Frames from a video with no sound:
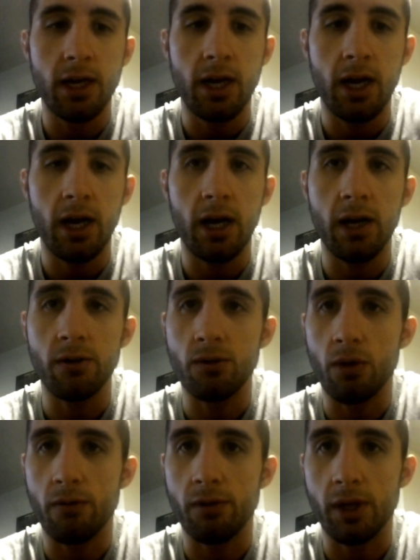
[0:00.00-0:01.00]

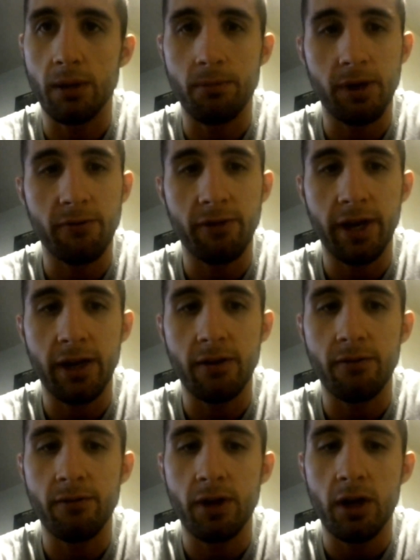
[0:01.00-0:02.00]
L-norvaline. Big fan
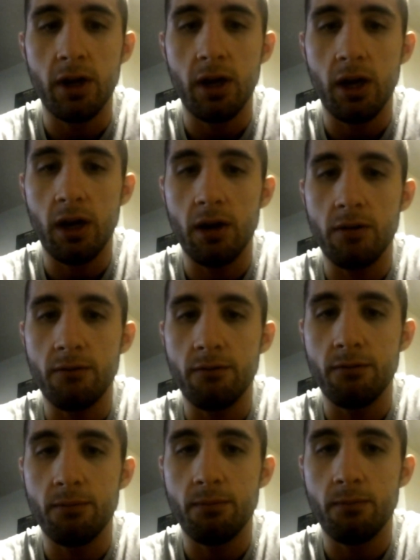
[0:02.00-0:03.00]
of
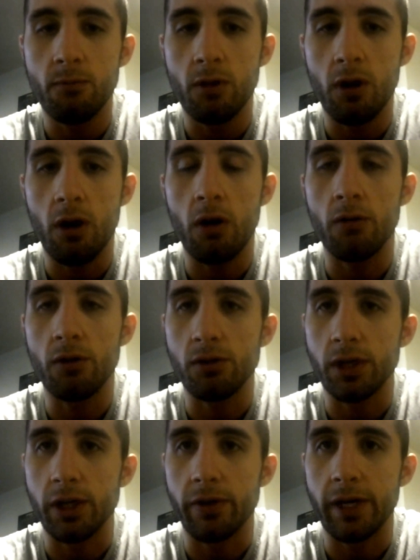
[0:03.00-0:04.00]
all of
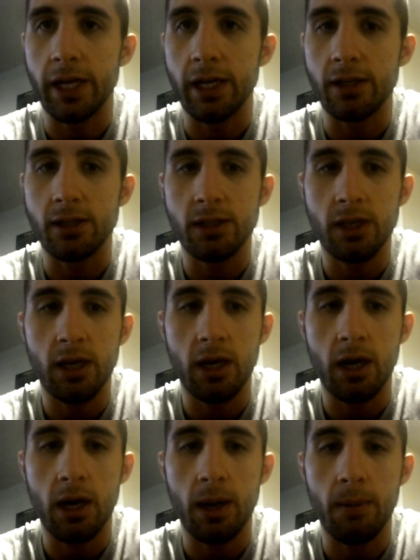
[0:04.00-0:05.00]
those ingredients.
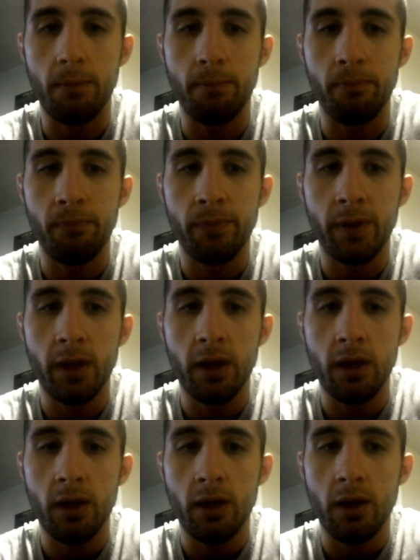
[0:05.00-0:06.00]

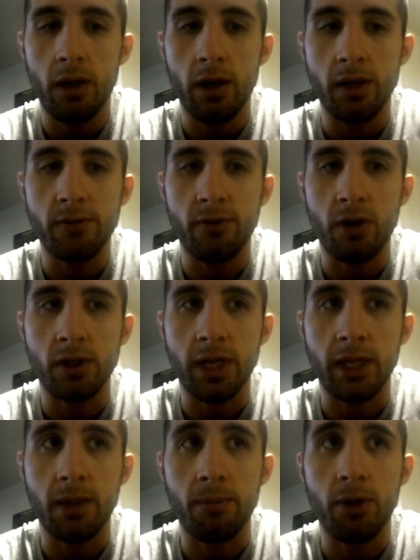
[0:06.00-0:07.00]
As far as
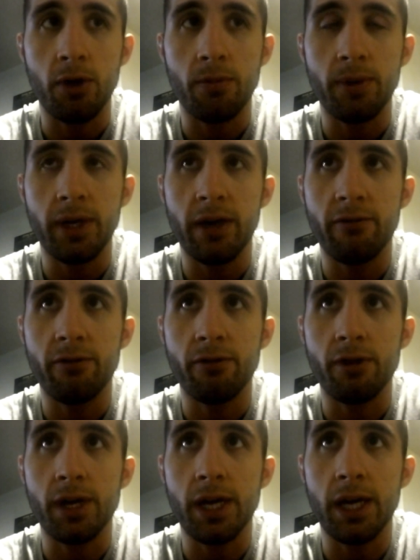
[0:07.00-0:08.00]
like the pure
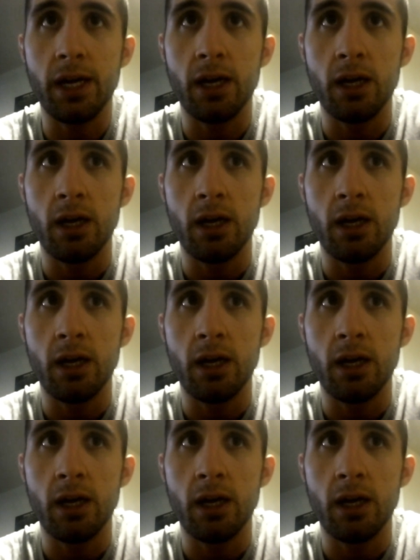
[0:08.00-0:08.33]
PF3,